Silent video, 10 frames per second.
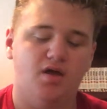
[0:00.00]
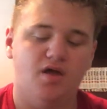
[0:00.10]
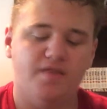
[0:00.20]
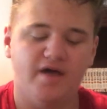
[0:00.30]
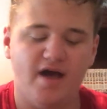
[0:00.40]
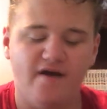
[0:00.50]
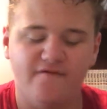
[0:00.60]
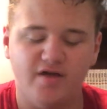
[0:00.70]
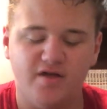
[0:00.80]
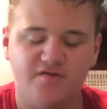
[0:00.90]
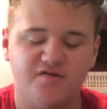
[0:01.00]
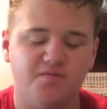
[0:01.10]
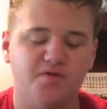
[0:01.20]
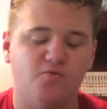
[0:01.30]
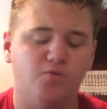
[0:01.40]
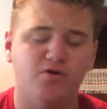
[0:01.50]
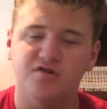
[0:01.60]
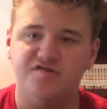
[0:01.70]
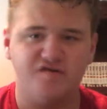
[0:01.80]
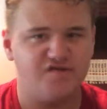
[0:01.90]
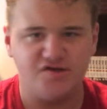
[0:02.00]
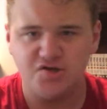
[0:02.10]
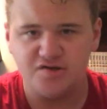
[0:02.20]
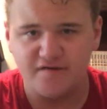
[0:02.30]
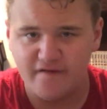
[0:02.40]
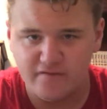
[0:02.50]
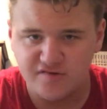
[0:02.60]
They have some of the weirdest decisions I've ever